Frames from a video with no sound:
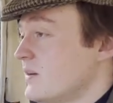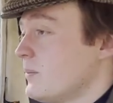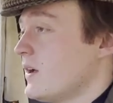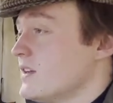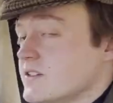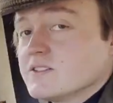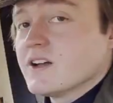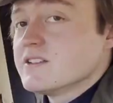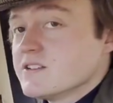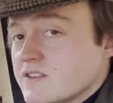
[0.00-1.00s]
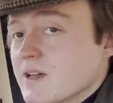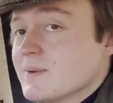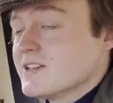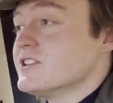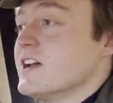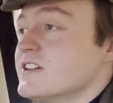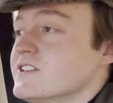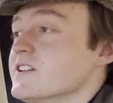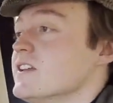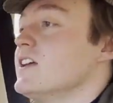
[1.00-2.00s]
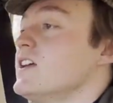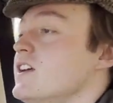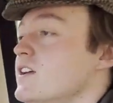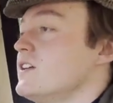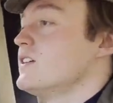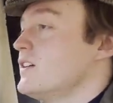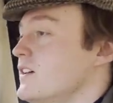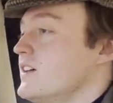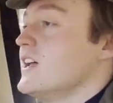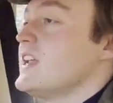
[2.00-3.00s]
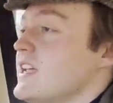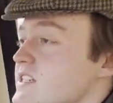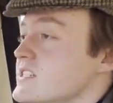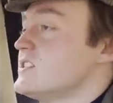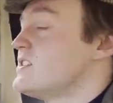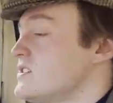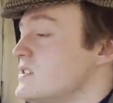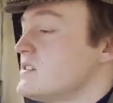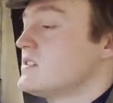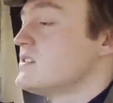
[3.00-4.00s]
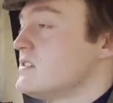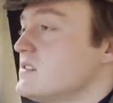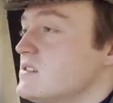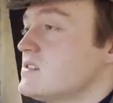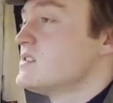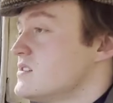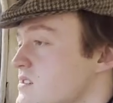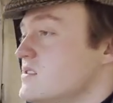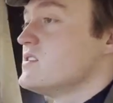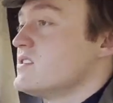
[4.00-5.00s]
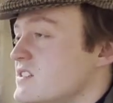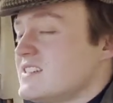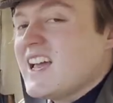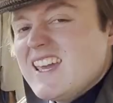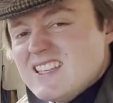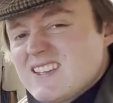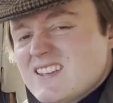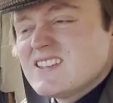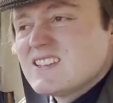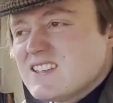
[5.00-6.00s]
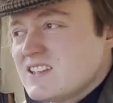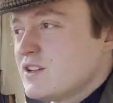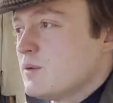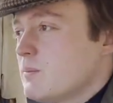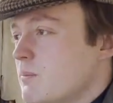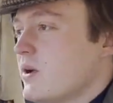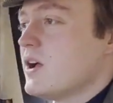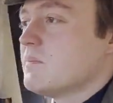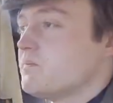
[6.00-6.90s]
by any stretch of the imagination. It is sedate, but